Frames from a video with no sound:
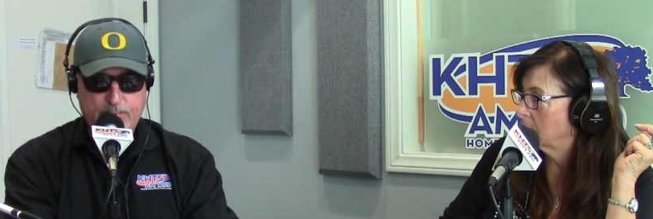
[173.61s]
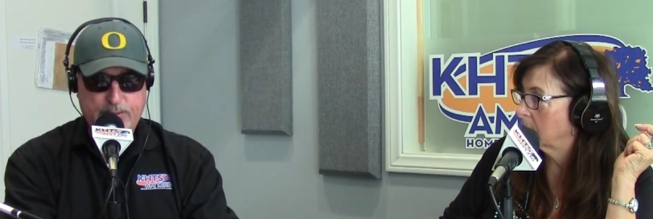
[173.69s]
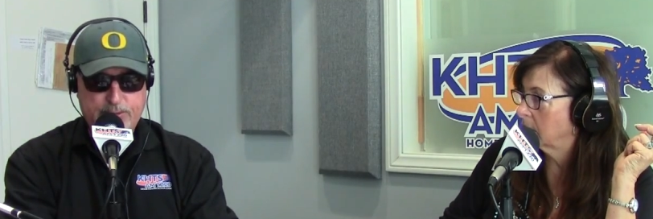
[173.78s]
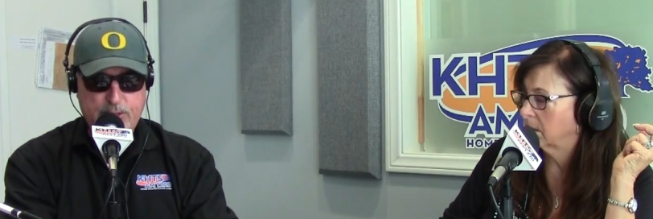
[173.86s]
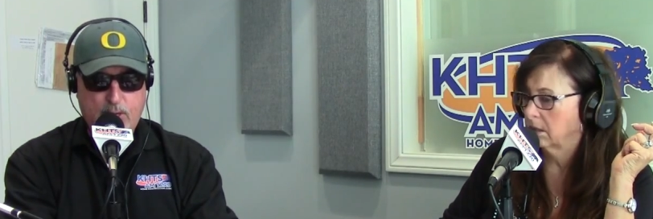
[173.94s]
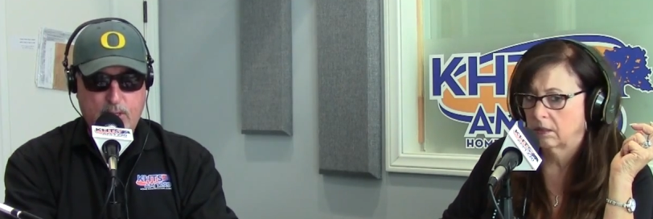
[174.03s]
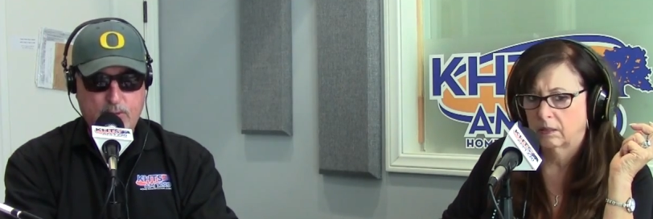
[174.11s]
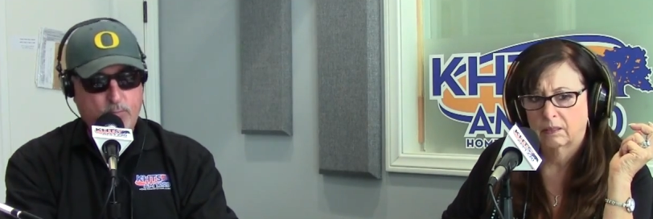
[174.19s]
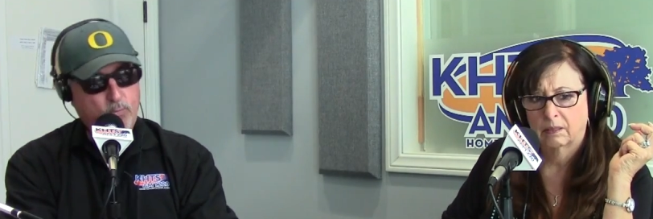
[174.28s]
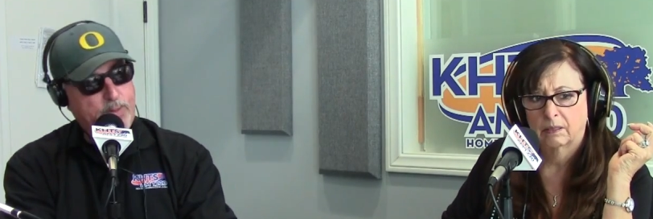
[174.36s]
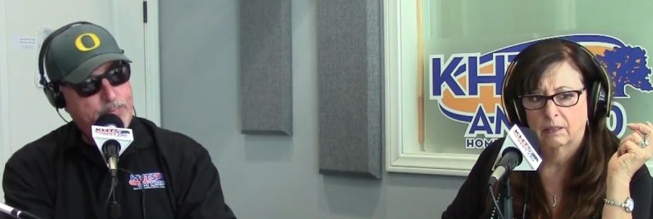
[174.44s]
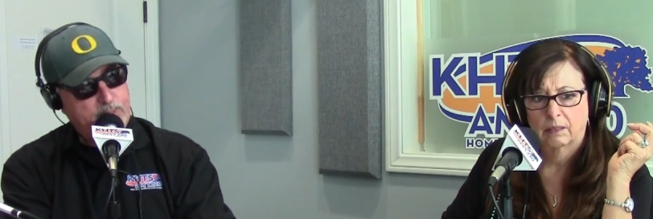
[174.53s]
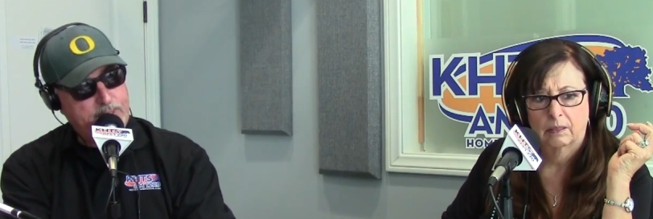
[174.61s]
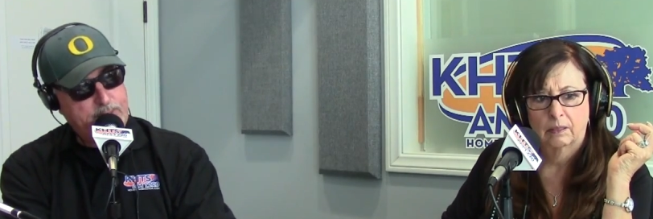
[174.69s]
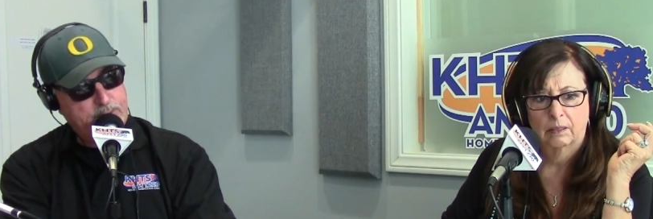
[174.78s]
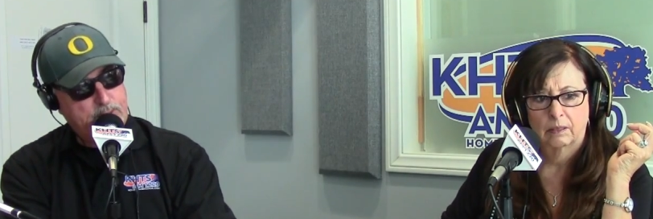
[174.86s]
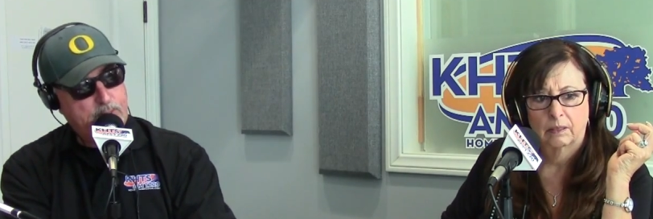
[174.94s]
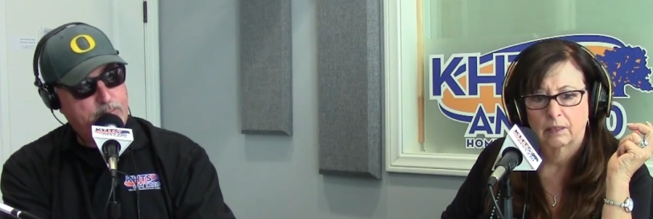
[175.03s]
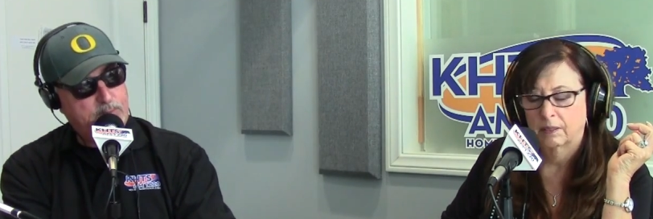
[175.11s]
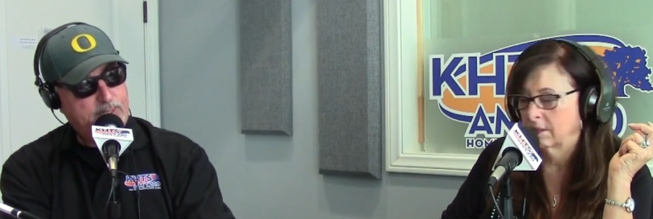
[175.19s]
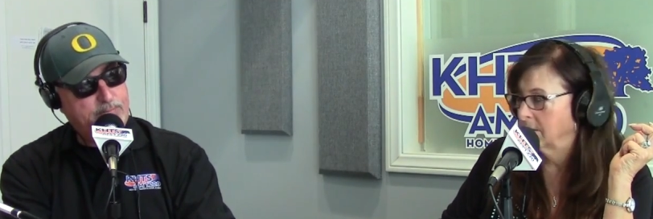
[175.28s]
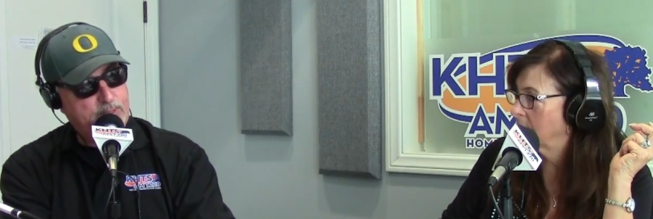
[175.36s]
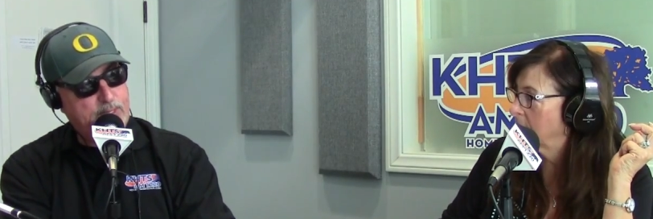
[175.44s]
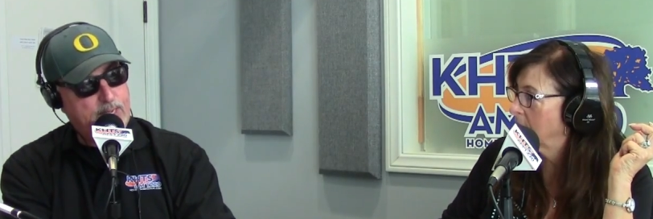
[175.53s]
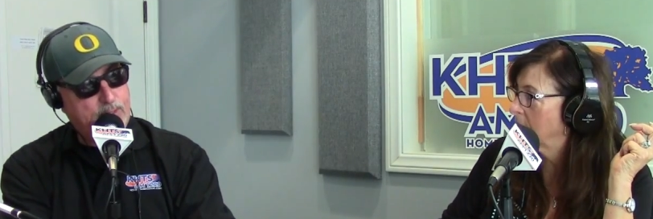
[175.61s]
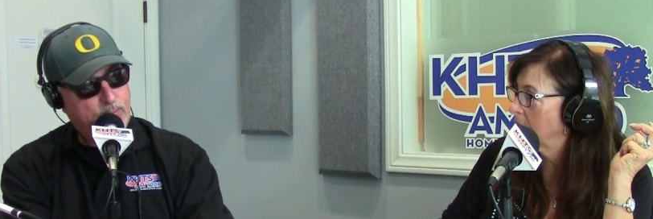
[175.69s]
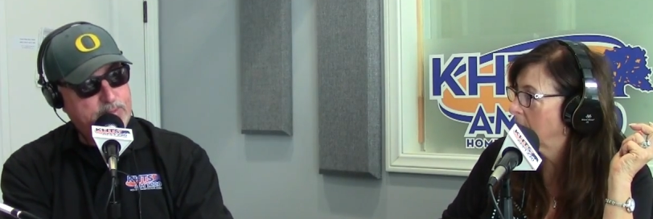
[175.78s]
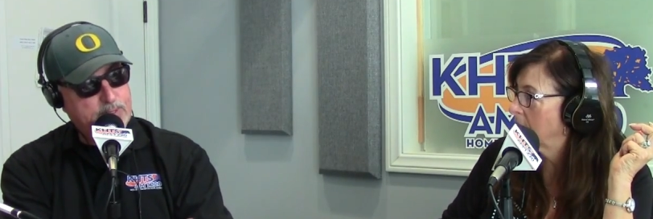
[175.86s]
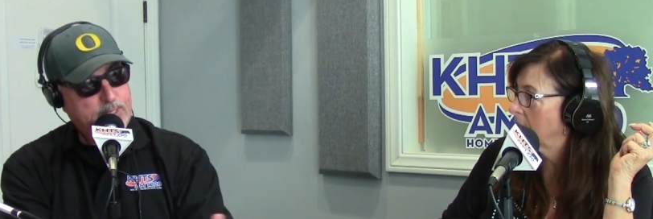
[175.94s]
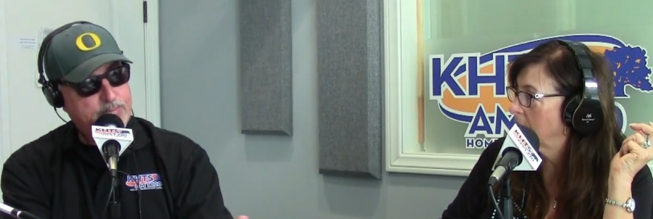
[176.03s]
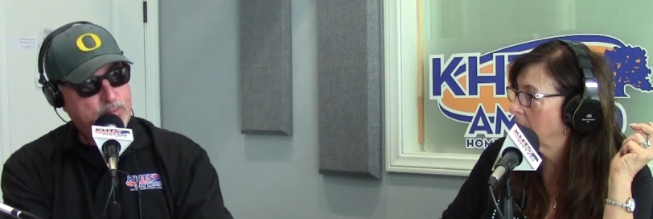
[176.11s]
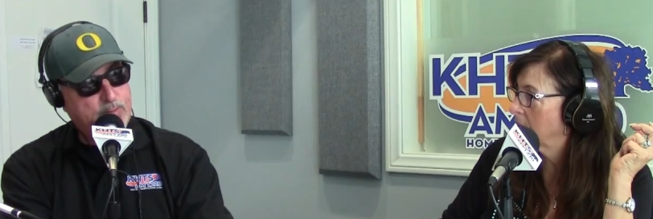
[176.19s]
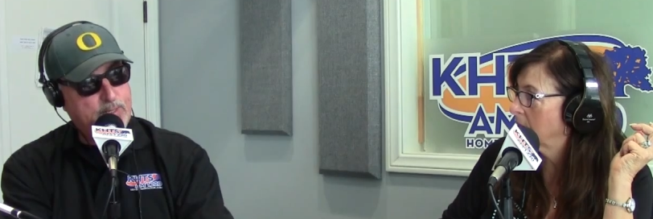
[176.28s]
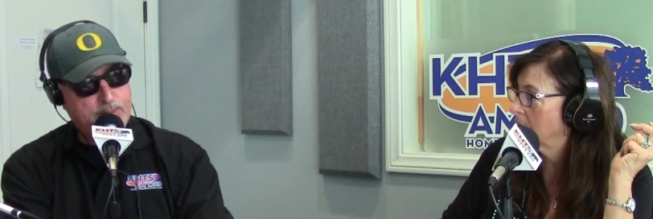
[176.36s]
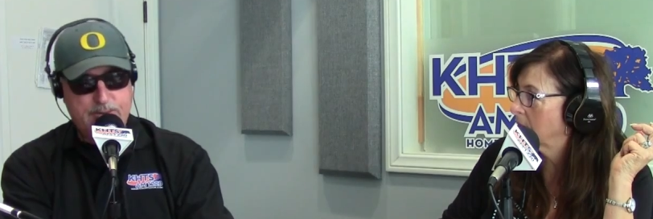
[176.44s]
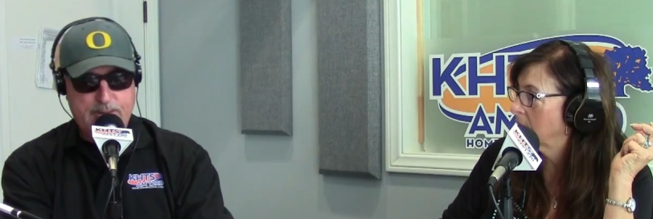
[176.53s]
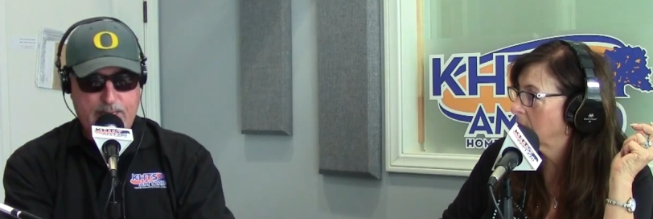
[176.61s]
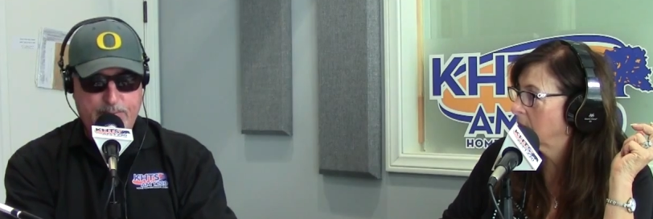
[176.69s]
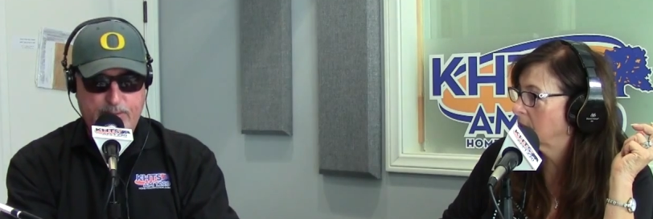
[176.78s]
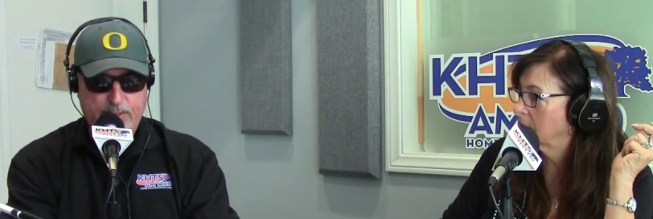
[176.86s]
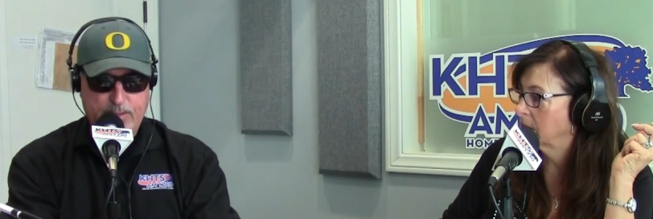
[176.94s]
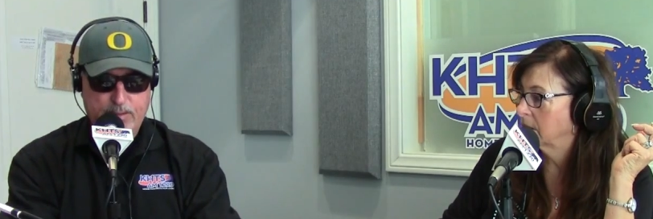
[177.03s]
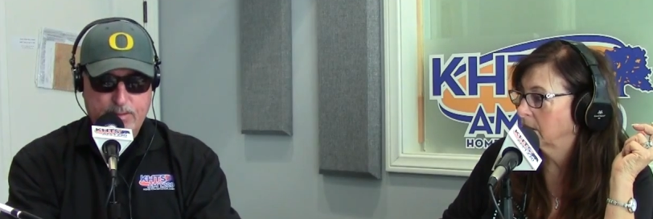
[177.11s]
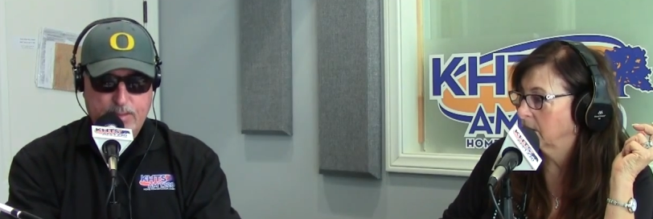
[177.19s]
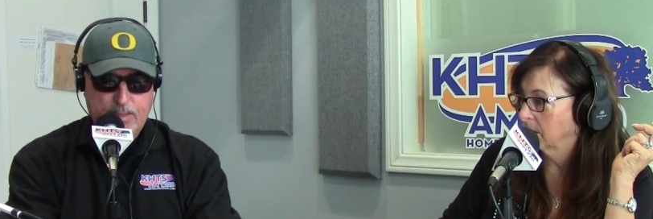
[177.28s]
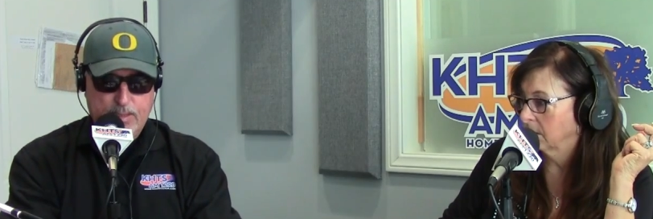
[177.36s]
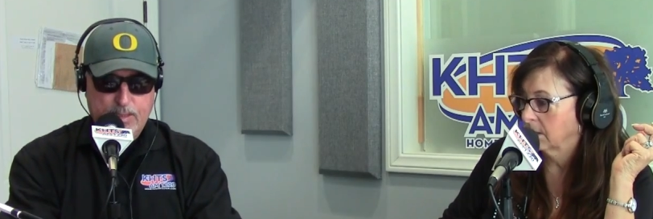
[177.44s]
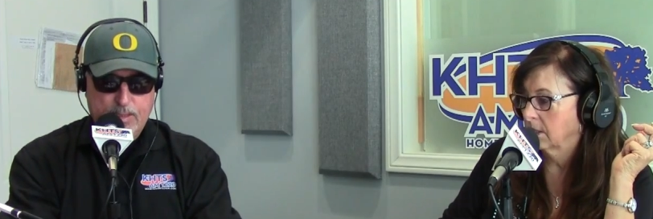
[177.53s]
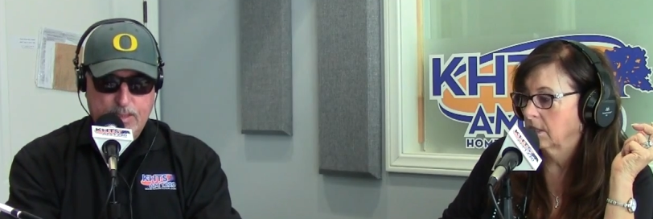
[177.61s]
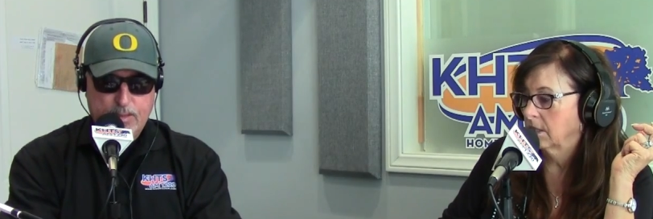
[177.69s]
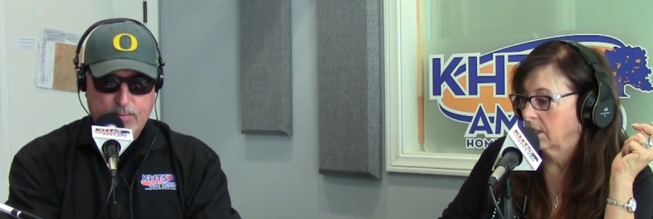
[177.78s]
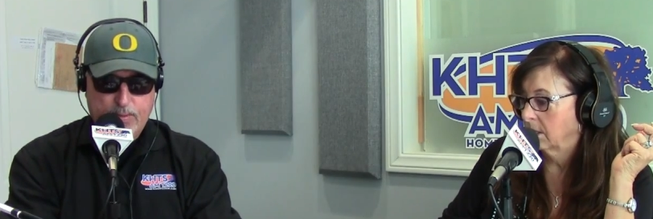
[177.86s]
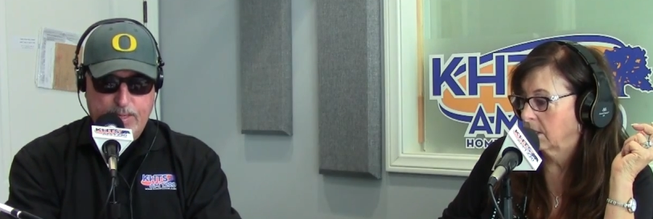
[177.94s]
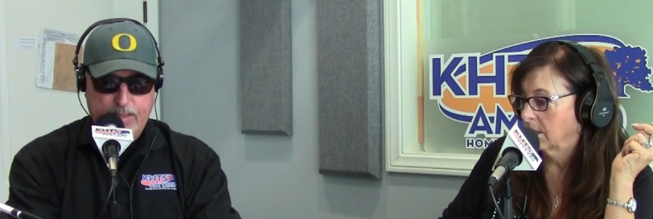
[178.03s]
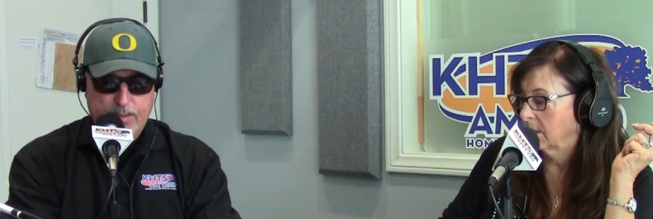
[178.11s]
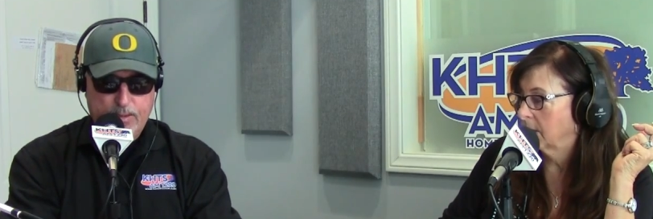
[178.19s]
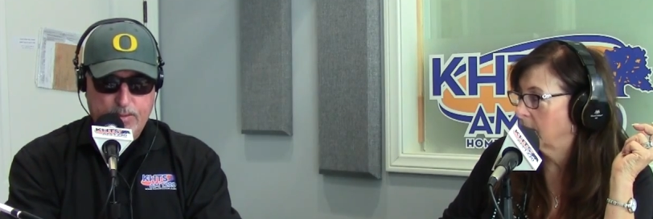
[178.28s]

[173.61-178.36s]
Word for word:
Speaker 1: Bizarre. Ripley's, Believe It or Not, always comes around this time of year. It does. Right?